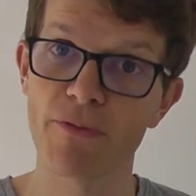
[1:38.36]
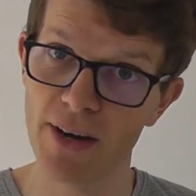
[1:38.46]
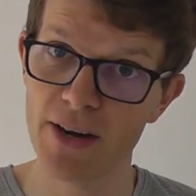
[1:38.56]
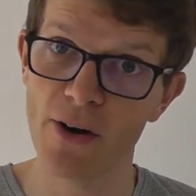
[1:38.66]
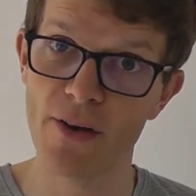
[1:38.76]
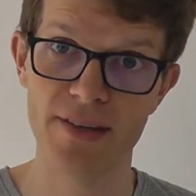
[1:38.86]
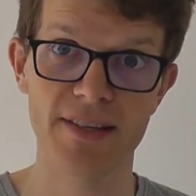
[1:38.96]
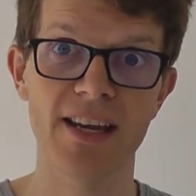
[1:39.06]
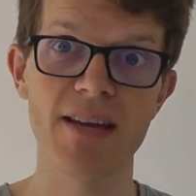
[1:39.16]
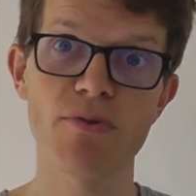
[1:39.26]
Fear not,
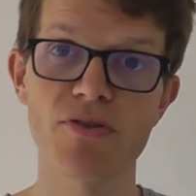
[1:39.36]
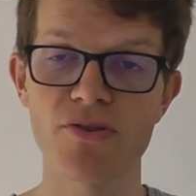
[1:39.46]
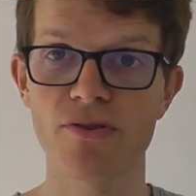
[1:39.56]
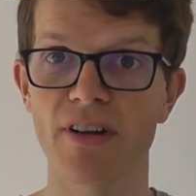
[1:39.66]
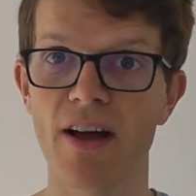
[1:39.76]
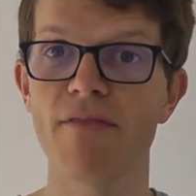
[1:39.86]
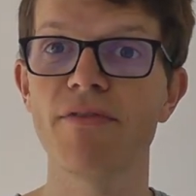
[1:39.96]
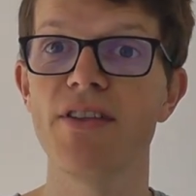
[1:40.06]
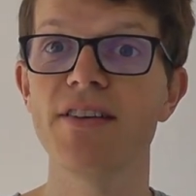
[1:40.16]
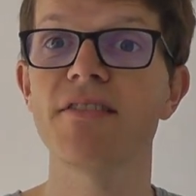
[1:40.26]
there's a keyboard shortcut
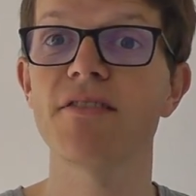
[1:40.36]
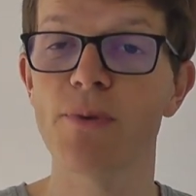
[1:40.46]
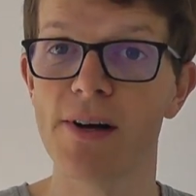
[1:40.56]
for this as